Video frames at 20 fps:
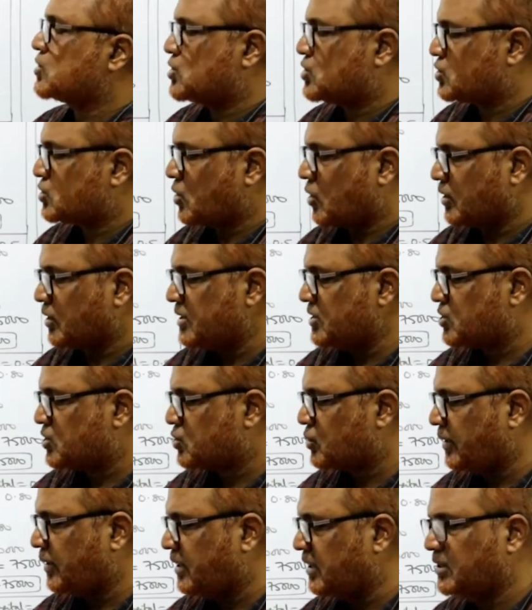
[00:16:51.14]
stock is
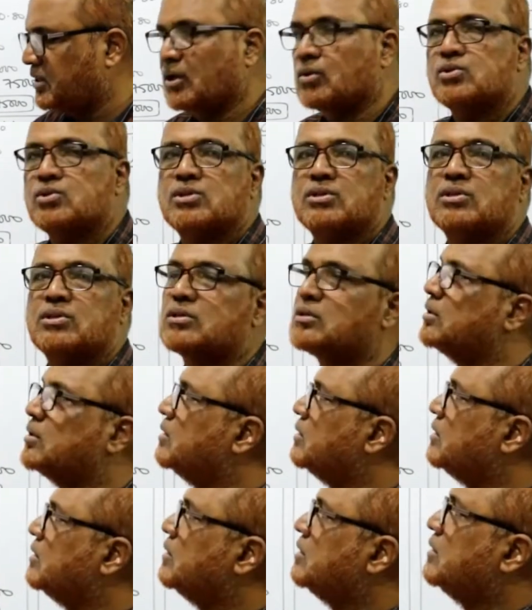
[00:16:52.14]
20,000.
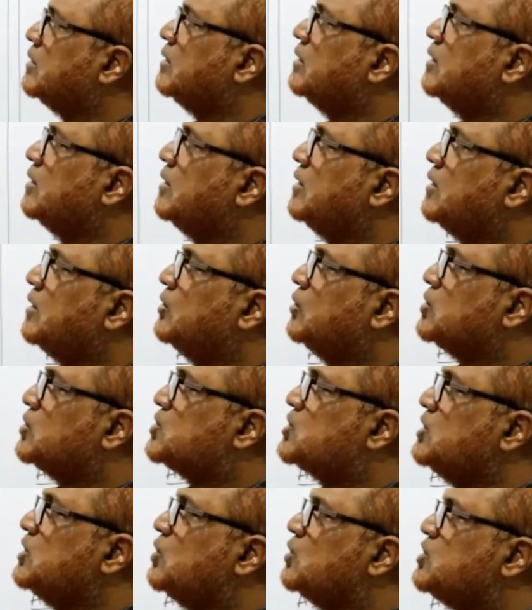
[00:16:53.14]
So
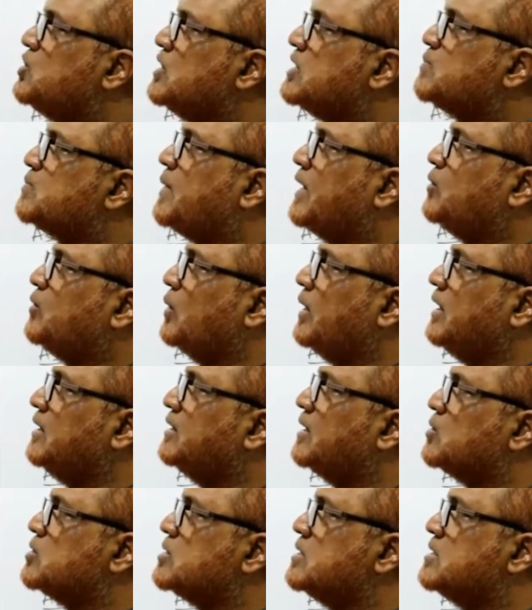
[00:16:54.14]
COGS by
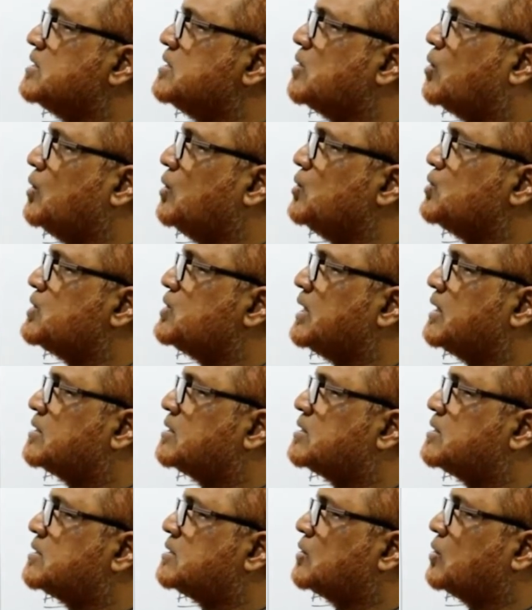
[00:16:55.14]
20,000 is equal to
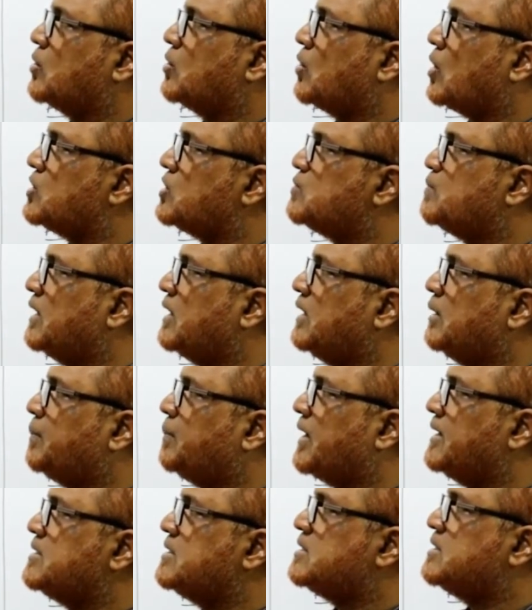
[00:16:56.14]
6. Cross
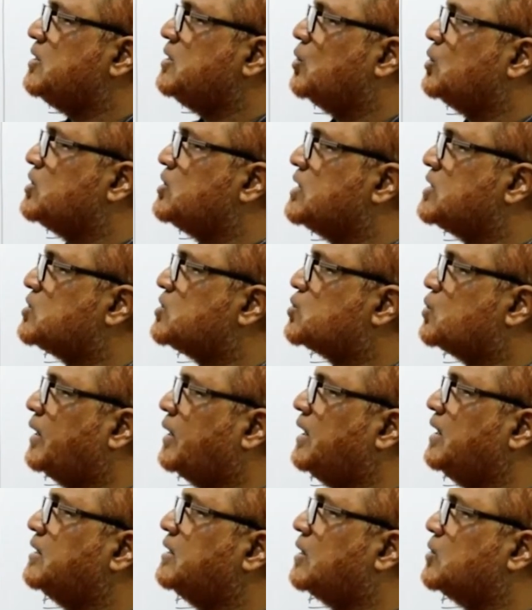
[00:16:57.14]
multiply COGS
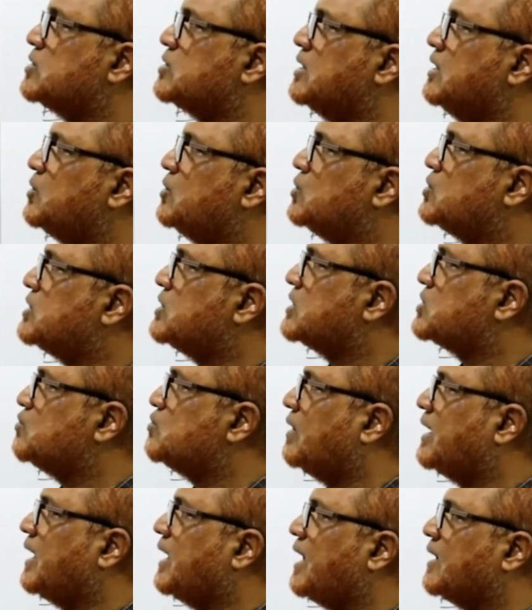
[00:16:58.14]
20,000 into 6,
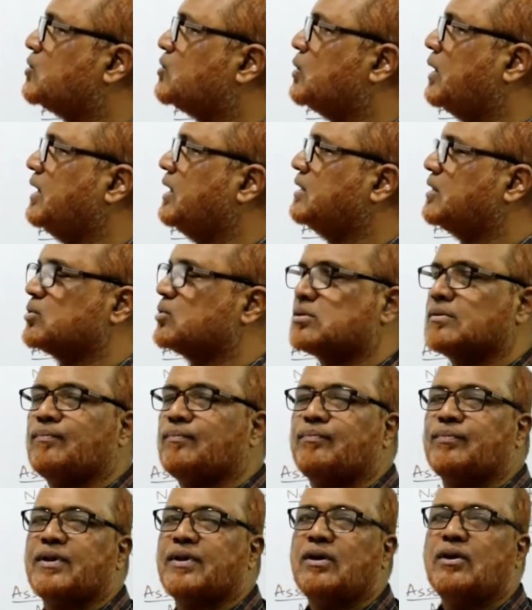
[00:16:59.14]
1 lakh 20,000.
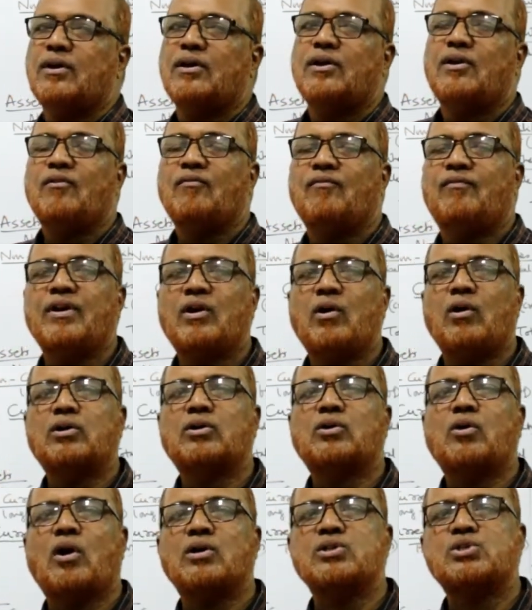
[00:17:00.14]
We
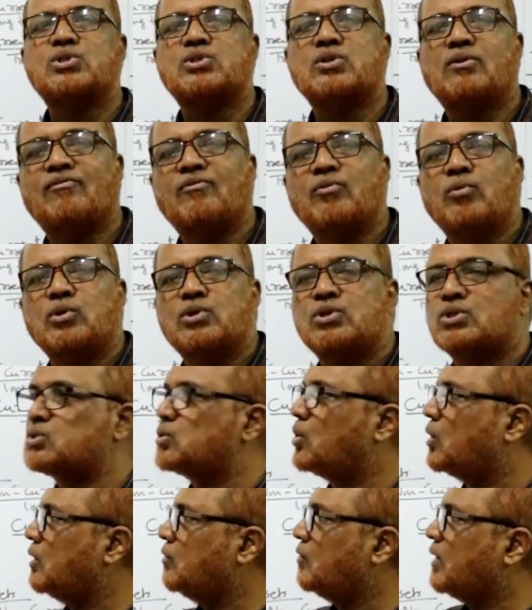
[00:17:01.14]
got cost of goods
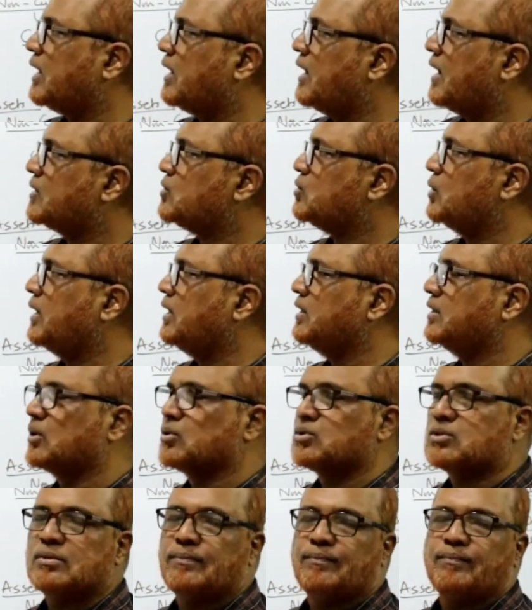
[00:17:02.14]
sold 1 lakh
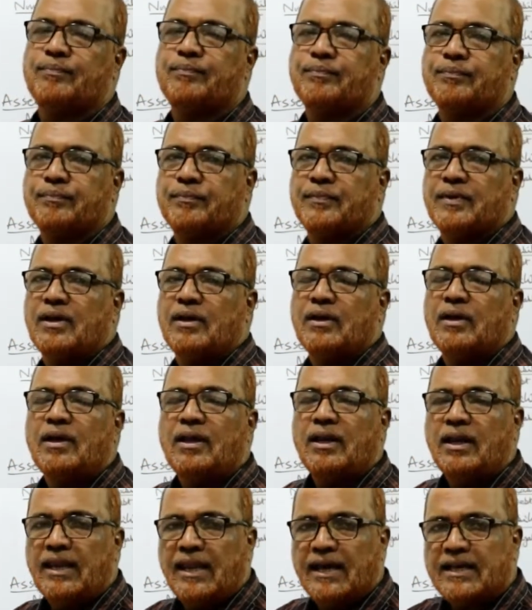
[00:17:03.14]
20,000.
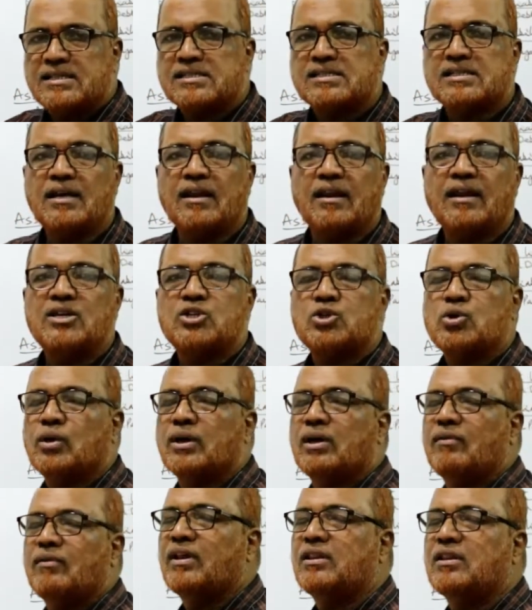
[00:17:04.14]
Next ratio
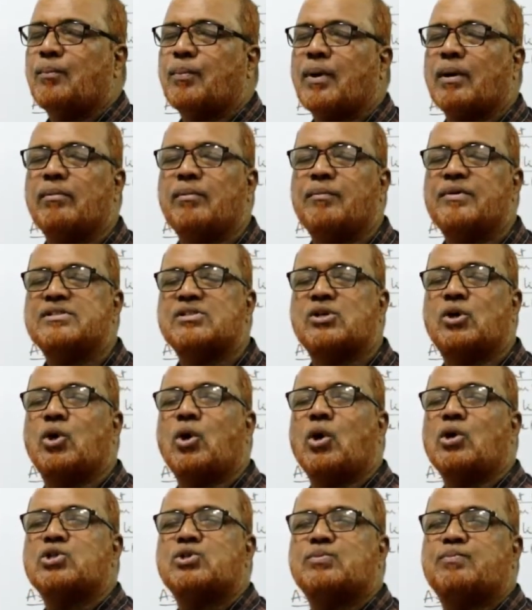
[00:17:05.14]
in the problem is
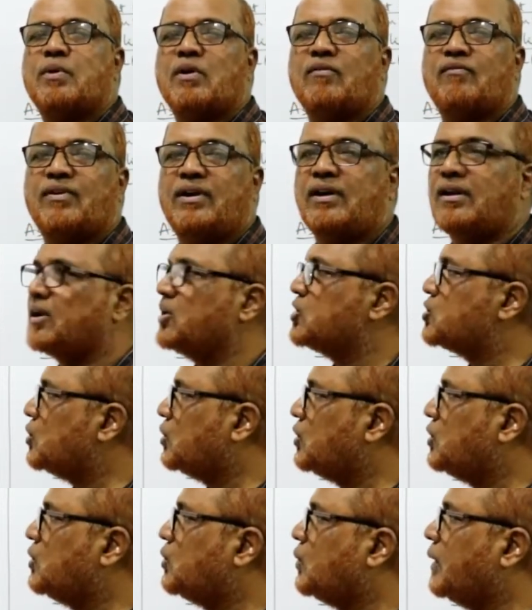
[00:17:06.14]
gross profit
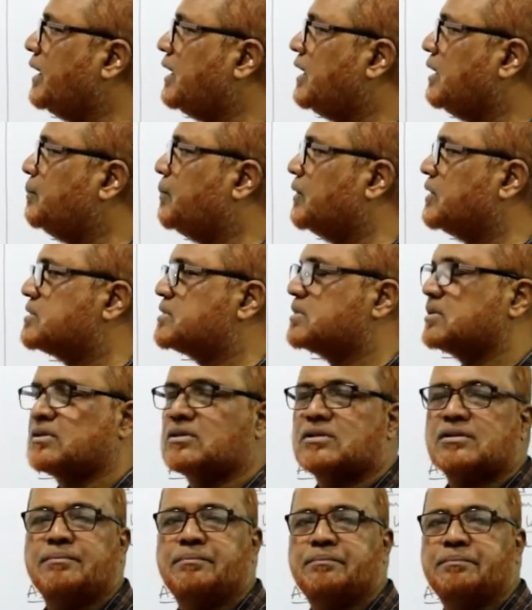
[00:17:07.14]
ratio
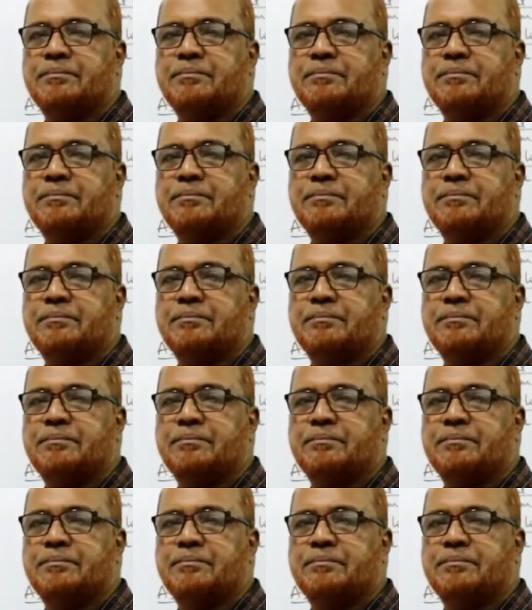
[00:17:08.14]
20%.